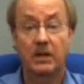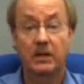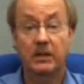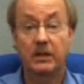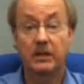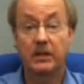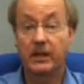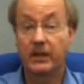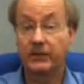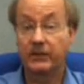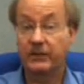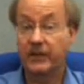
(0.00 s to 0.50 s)

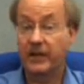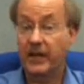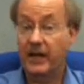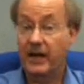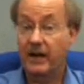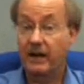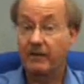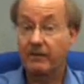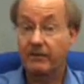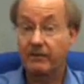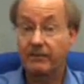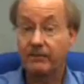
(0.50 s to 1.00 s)
Yes, they
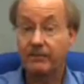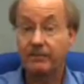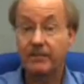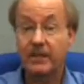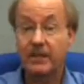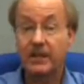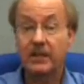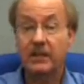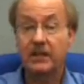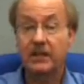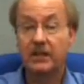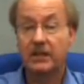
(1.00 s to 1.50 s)
have.
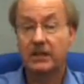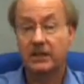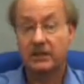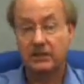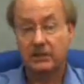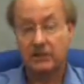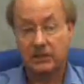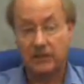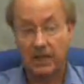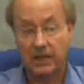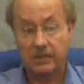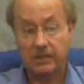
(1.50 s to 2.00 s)

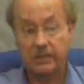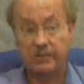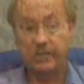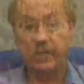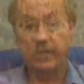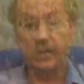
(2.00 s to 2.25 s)
Dr.